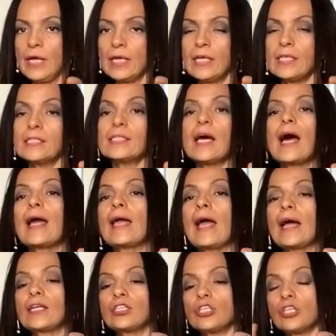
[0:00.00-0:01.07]
because I
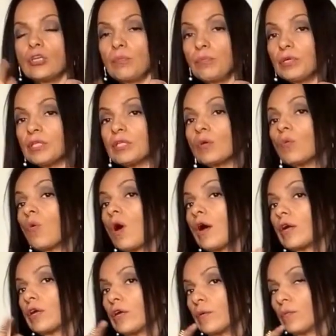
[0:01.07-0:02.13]
actually put the
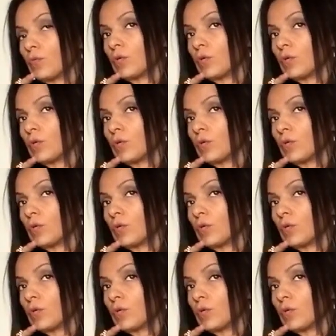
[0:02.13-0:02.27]
water,